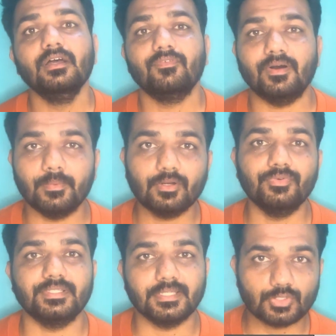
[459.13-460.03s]

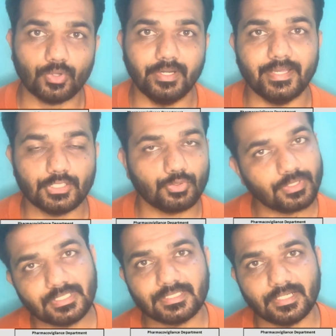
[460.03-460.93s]
pharmacovigilance quality
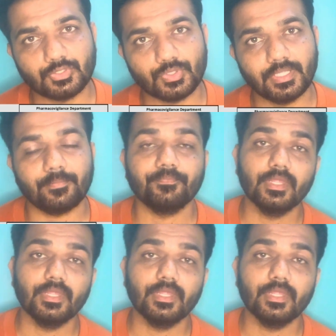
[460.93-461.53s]
assurance is also there.